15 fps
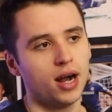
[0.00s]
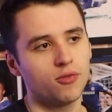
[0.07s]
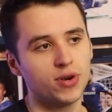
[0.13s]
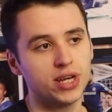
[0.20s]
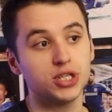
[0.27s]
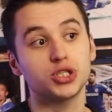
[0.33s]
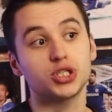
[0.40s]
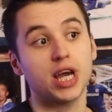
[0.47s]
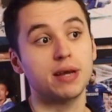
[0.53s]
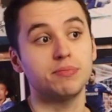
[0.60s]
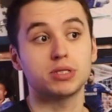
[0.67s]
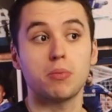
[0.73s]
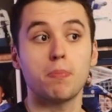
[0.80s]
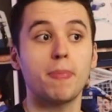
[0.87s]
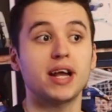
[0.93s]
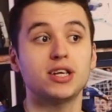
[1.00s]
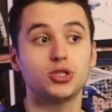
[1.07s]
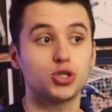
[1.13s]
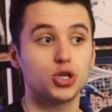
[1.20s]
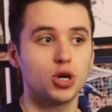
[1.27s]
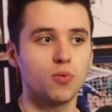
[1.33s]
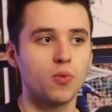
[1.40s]
Reece James and Ben
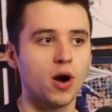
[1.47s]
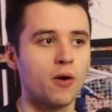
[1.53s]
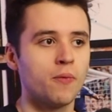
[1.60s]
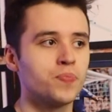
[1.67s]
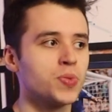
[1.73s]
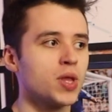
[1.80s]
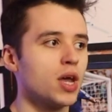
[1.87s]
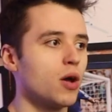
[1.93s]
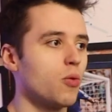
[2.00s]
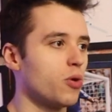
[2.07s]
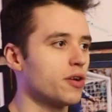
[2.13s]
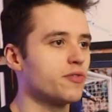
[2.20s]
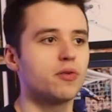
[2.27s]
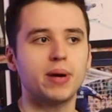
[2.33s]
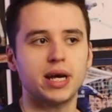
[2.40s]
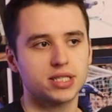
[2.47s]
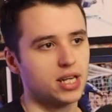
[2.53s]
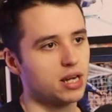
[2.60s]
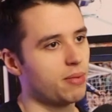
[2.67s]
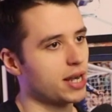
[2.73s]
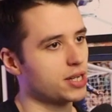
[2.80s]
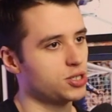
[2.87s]
Chilwell. One of the best
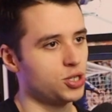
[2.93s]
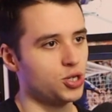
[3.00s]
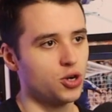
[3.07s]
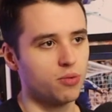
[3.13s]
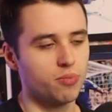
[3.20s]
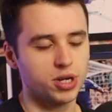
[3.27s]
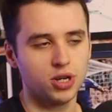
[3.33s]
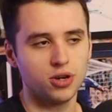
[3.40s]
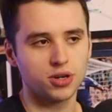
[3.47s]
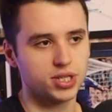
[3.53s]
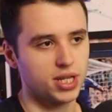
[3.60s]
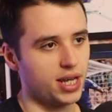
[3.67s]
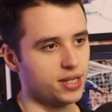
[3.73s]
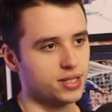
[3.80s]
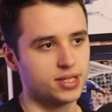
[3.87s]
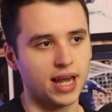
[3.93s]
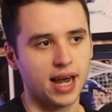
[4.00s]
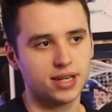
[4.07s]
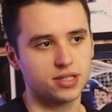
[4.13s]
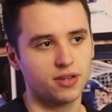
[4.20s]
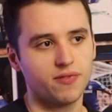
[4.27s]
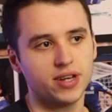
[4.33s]
centre-backs in Europe when you looked at his
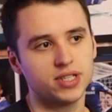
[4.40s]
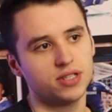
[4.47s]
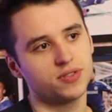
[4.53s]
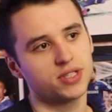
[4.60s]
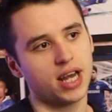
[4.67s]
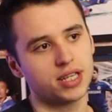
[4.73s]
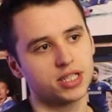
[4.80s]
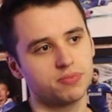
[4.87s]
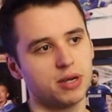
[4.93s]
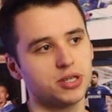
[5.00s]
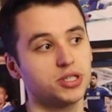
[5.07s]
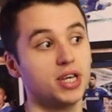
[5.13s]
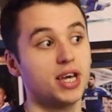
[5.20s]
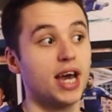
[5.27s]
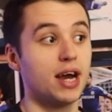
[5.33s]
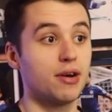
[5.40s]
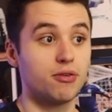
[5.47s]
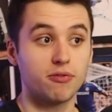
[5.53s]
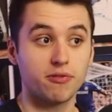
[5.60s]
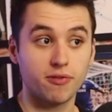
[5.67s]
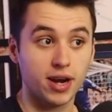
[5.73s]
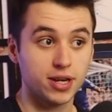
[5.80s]
stats, defensive stats, especially
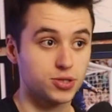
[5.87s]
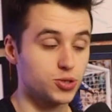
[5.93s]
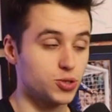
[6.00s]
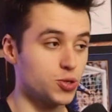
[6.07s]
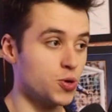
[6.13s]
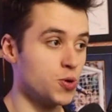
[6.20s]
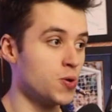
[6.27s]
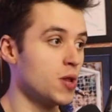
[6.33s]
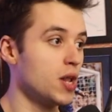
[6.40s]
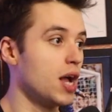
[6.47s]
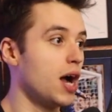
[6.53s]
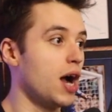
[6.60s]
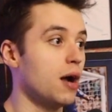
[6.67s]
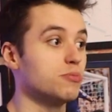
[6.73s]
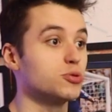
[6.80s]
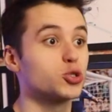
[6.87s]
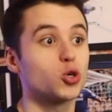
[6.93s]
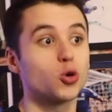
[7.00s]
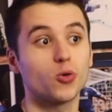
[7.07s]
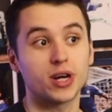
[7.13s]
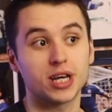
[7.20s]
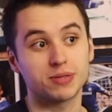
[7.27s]
aerial threats to
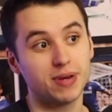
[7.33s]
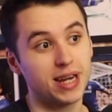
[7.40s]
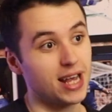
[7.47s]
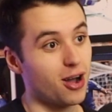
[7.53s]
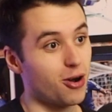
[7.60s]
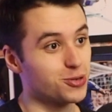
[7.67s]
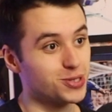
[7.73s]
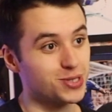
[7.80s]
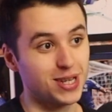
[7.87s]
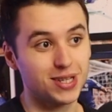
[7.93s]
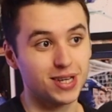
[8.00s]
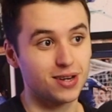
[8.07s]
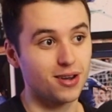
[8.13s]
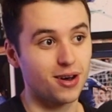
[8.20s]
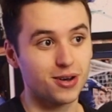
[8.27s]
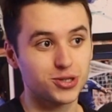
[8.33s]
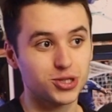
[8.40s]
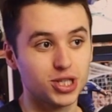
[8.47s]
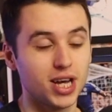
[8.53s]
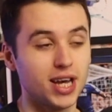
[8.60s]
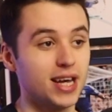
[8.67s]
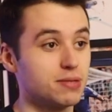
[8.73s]
scoring as many goals as he did last
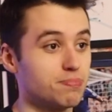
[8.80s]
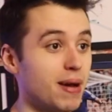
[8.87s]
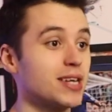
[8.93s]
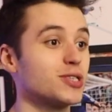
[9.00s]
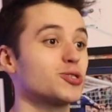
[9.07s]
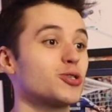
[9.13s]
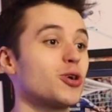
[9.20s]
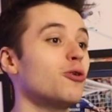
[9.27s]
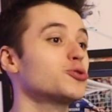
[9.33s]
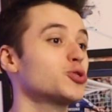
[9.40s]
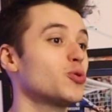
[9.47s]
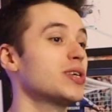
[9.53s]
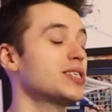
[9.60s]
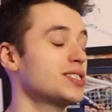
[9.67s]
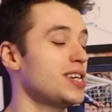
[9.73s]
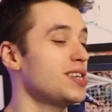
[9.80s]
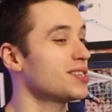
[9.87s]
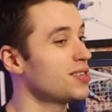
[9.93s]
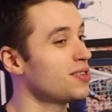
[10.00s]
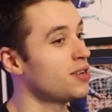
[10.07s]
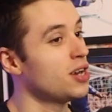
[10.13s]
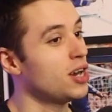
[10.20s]
year. His best goal-scoring
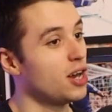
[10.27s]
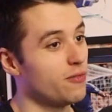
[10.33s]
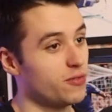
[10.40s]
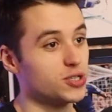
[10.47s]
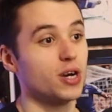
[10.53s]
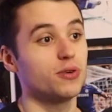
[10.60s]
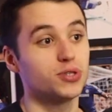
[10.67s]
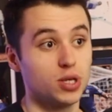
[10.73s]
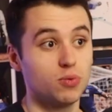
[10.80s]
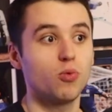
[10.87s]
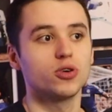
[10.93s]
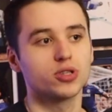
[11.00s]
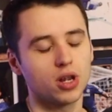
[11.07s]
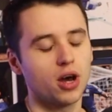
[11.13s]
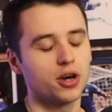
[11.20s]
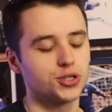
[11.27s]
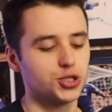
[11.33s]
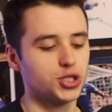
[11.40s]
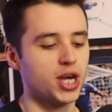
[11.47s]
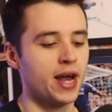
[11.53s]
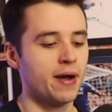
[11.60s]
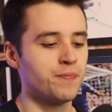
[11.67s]
season for Chelsea was
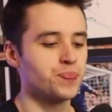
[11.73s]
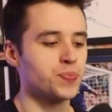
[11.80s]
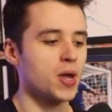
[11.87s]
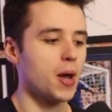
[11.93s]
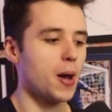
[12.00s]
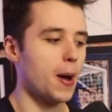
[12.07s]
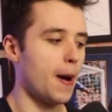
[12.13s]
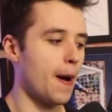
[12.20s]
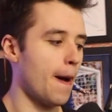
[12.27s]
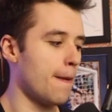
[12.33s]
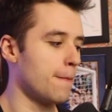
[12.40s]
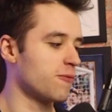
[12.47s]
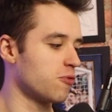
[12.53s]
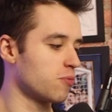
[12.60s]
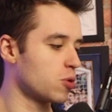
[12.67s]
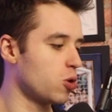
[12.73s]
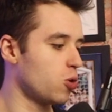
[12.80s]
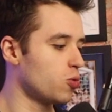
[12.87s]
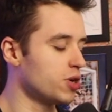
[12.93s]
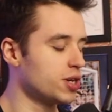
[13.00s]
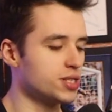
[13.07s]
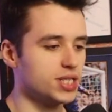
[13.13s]
last year from
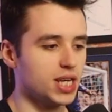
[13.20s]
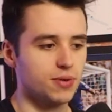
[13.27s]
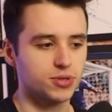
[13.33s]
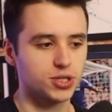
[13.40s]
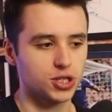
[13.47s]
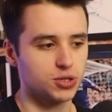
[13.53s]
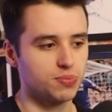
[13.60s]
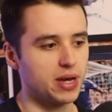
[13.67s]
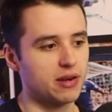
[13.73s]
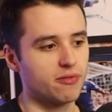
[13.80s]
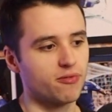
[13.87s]
corners. He was such a big